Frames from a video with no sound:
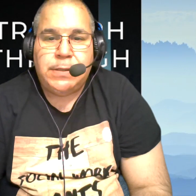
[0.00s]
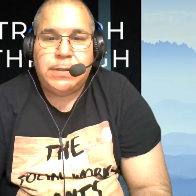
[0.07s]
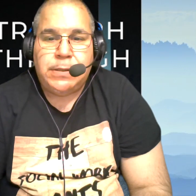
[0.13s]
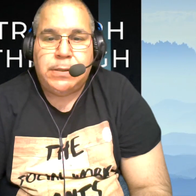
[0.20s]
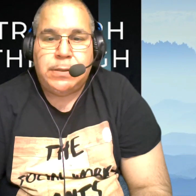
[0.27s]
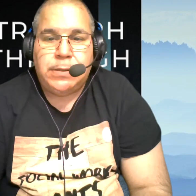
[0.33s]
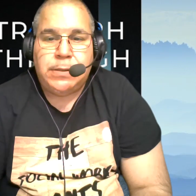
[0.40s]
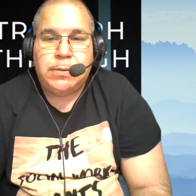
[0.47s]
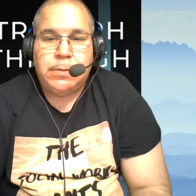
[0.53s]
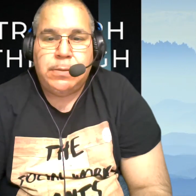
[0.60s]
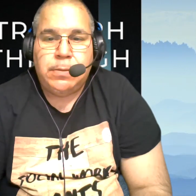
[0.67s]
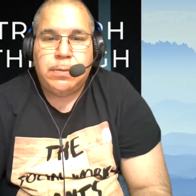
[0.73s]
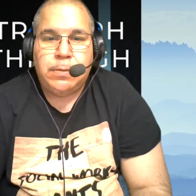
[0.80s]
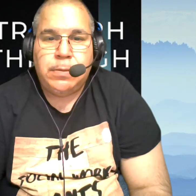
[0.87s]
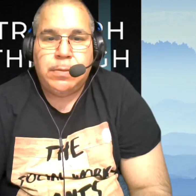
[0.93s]
to,
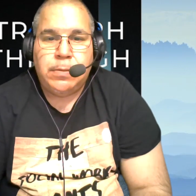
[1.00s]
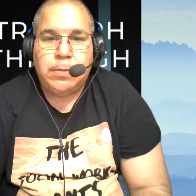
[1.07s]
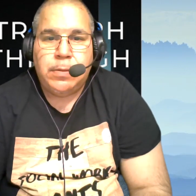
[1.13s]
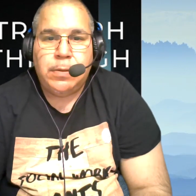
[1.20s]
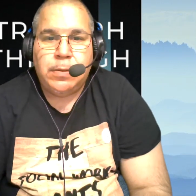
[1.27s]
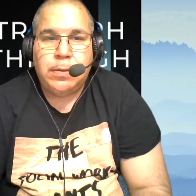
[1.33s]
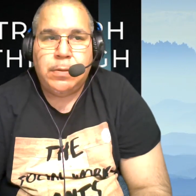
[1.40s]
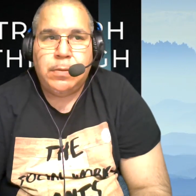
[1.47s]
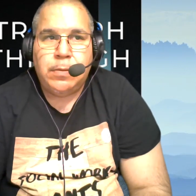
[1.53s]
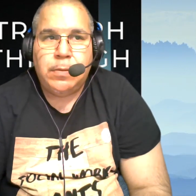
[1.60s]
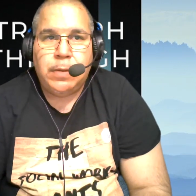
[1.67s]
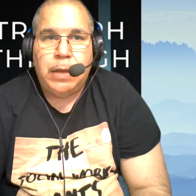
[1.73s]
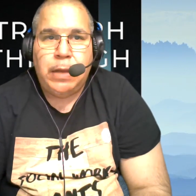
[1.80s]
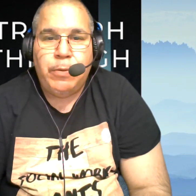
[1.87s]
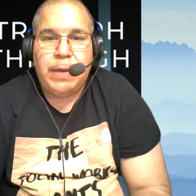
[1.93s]

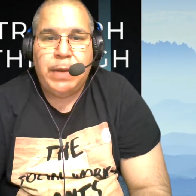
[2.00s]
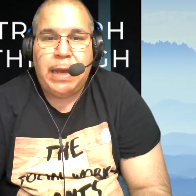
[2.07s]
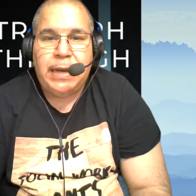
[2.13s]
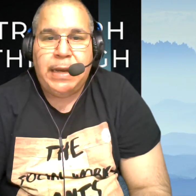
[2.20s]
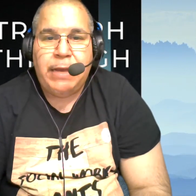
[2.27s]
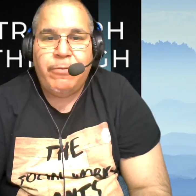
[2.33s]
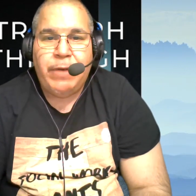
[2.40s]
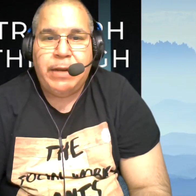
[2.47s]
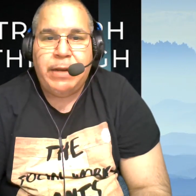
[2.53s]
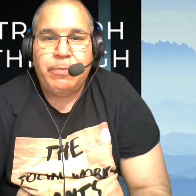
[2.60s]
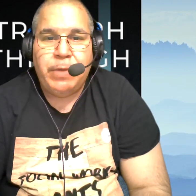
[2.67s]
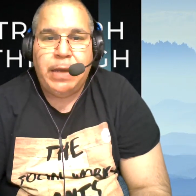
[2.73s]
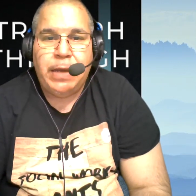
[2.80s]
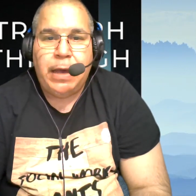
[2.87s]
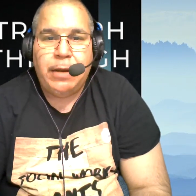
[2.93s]
and we gotta get ready.
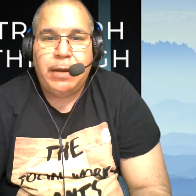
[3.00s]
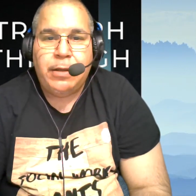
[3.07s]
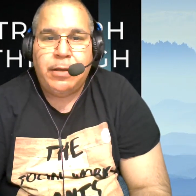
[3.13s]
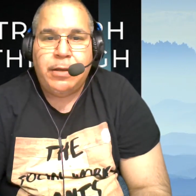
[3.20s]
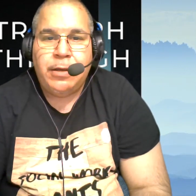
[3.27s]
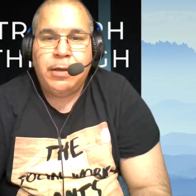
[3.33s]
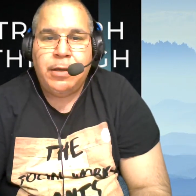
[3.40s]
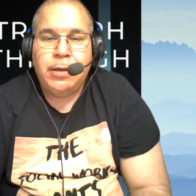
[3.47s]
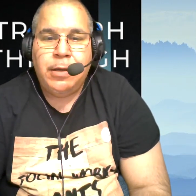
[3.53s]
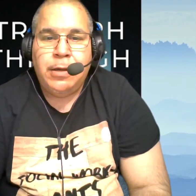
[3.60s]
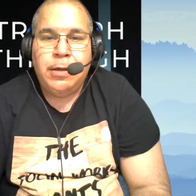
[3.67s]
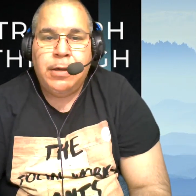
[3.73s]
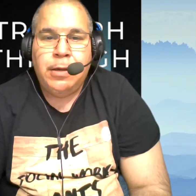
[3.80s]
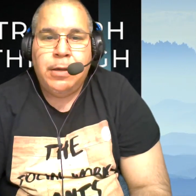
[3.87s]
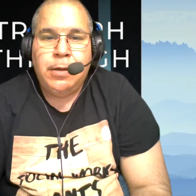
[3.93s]
We gotta
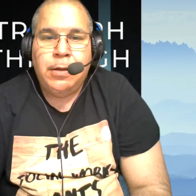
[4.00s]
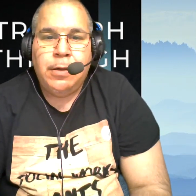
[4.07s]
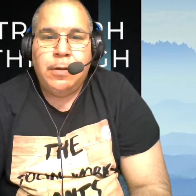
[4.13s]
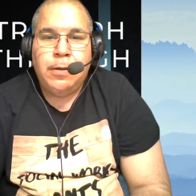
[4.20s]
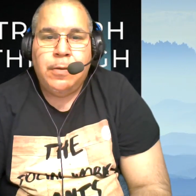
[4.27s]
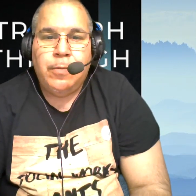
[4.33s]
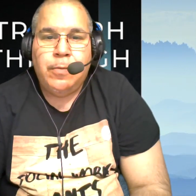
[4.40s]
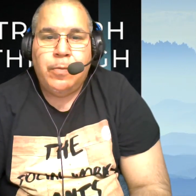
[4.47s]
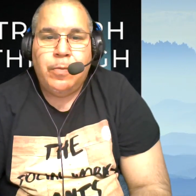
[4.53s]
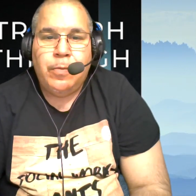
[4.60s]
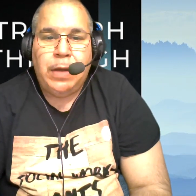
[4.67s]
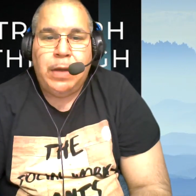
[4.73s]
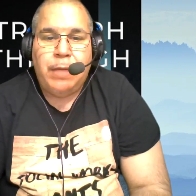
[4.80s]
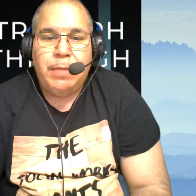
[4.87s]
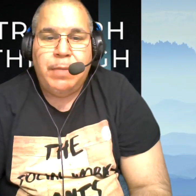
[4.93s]

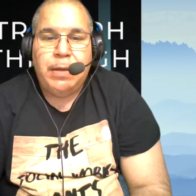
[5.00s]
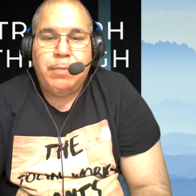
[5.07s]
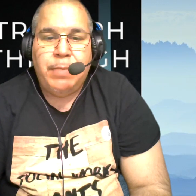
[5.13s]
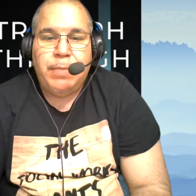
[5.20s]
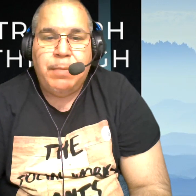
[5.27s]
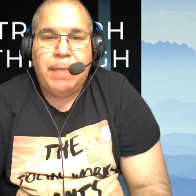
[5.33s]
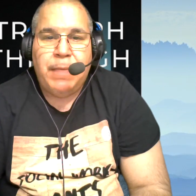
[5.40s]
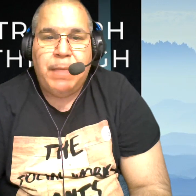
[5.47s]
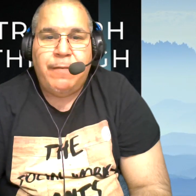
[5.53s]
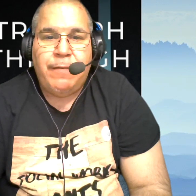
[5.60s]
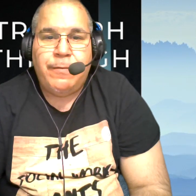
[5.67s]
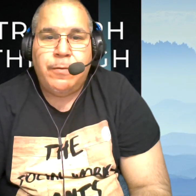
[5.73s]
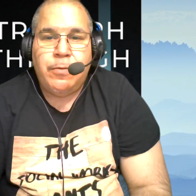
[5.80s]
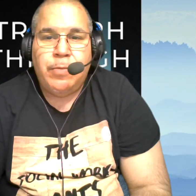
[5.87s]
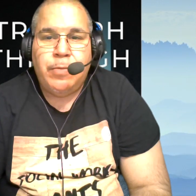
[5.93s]
be
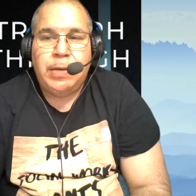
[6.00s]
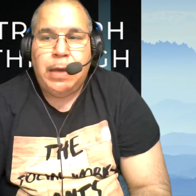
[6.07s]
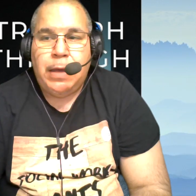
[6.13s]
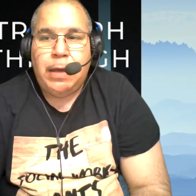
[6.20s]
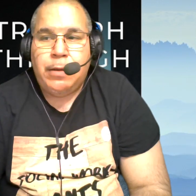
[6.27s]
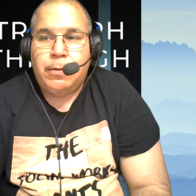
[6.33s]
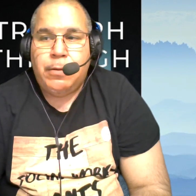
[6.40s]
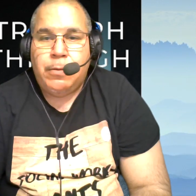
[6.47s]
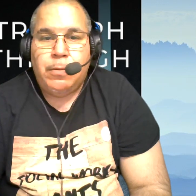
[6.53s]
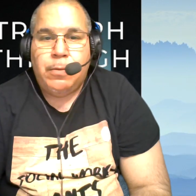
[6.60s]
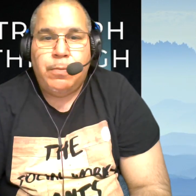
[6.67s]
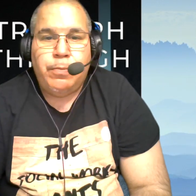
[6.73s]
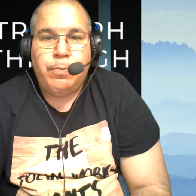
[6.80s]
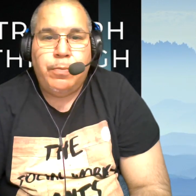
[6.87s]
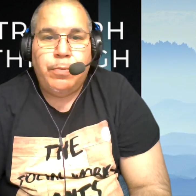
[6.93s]
mindful. We gotta
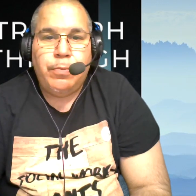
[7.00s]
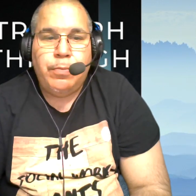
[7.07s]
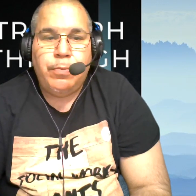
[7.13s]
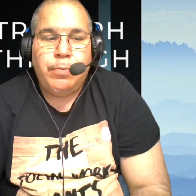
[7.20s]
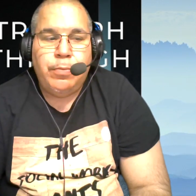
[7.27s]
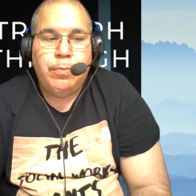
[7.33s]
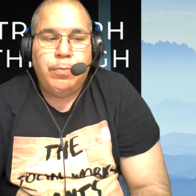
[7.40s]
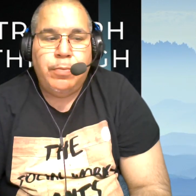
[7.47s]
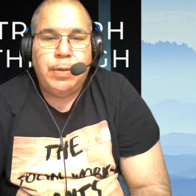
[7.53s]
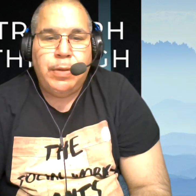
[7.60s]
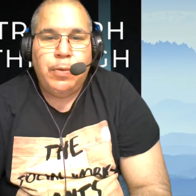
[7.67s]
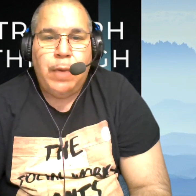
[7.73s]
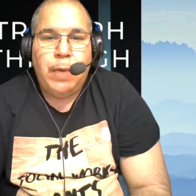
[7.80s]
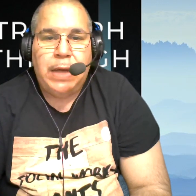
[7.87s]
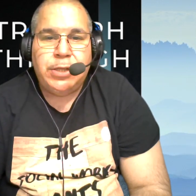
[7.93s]
be
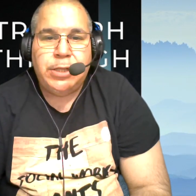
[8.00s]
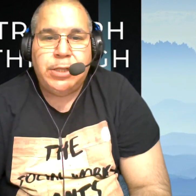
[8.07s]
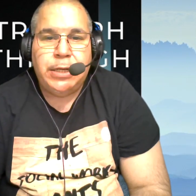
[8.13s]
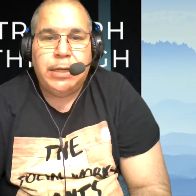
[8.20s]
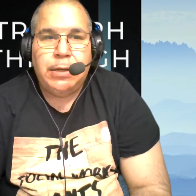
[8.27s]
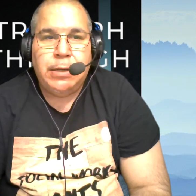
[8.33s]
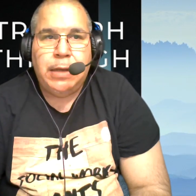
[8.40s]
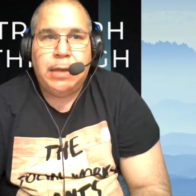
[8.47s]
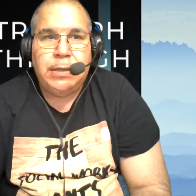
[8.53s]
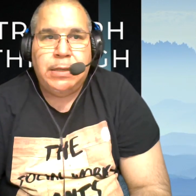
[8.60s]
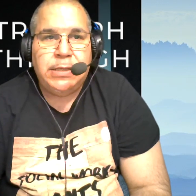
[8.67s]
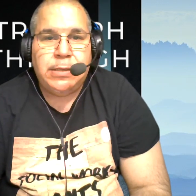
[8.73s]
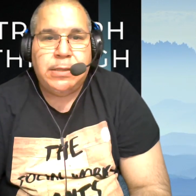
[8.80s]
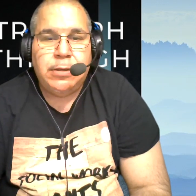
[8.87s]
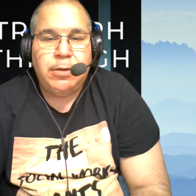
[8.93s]
watching at
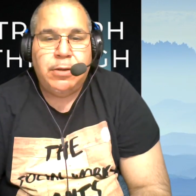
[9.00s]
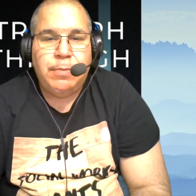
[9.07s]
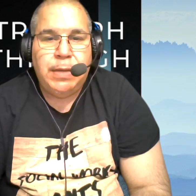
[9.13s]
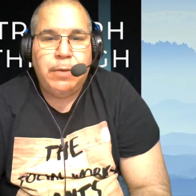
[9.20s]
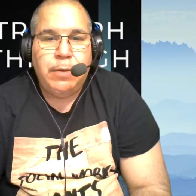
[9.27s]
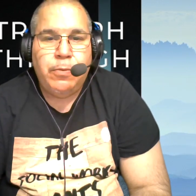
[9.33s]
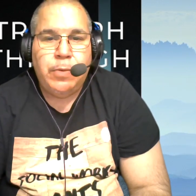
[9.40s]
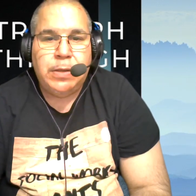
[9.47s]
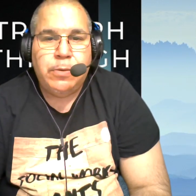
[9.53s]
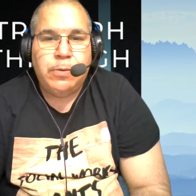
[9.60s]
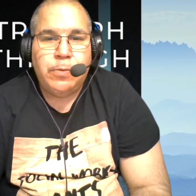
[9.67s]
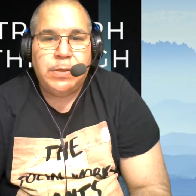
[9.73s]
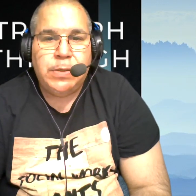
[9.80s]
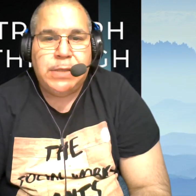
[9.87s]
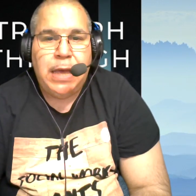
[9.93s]
least a little bit
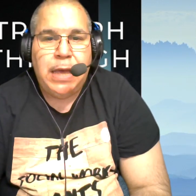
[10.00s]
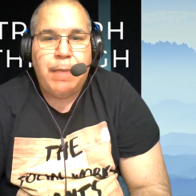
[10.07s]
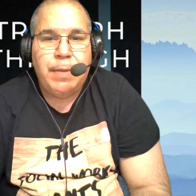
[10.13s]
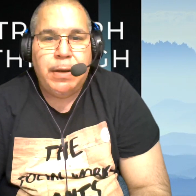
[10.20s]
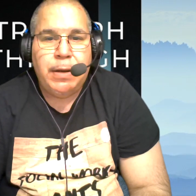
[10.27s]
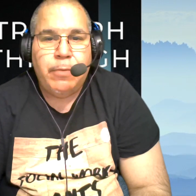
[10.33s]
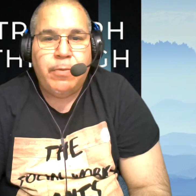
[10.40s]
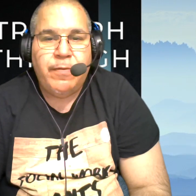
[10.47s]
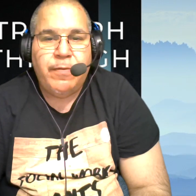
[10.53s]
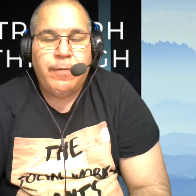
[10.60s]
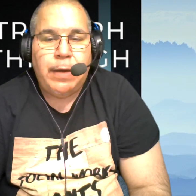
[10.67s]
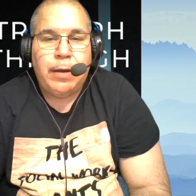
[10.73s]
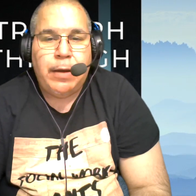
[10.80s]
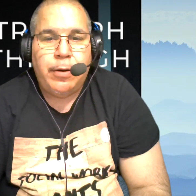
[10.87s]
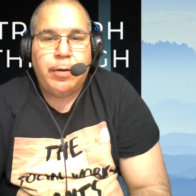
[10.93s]
what's happening with
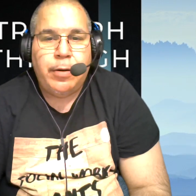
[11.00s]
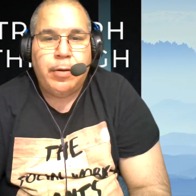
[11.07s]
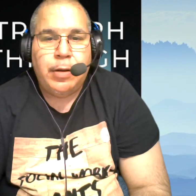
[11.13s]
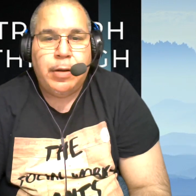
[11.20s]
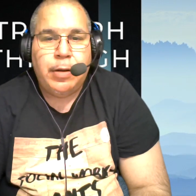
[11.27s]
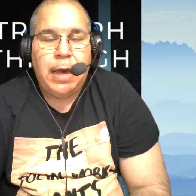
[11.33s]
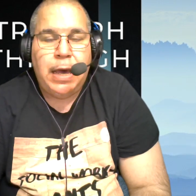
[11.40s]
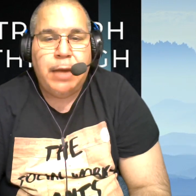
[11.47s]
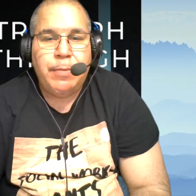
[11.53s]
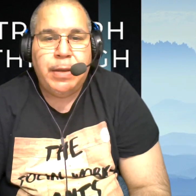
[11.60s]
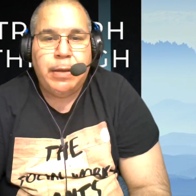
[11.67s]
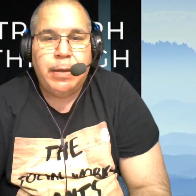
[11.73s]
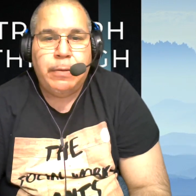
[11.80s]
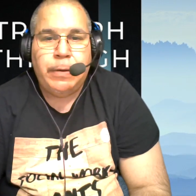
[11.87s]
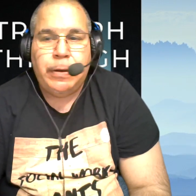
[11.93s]
our
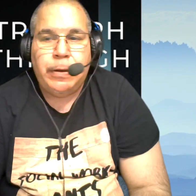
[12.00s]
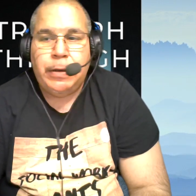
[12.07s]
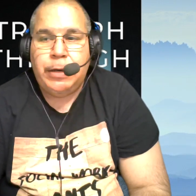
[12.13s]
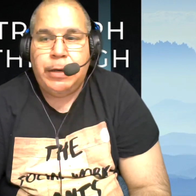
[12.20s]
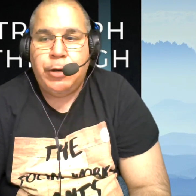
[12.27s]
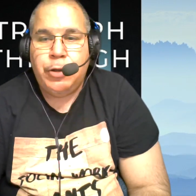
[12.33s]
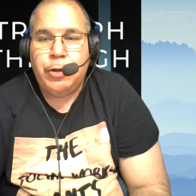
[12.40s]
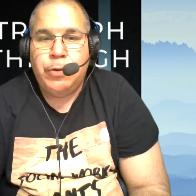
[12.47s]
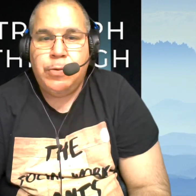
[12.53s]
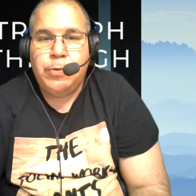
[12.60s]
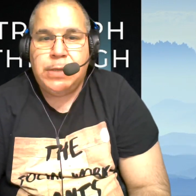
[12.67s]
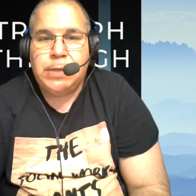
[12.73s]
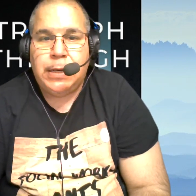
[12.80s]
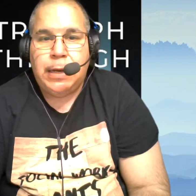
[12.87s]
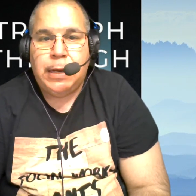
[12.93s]
economy and the
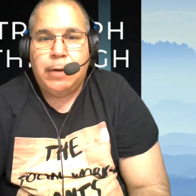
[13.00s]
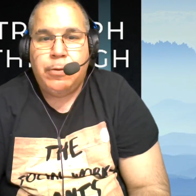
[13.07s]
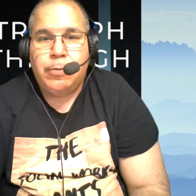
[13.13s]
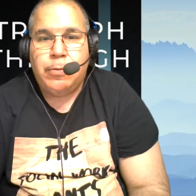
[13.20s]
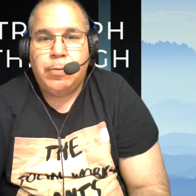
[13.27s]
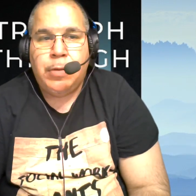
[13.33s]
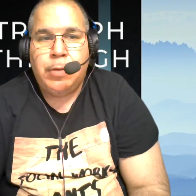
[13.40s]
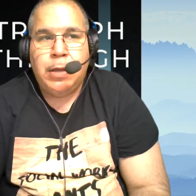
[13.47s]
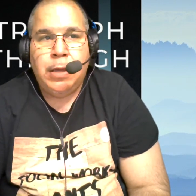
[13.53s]
news, and I know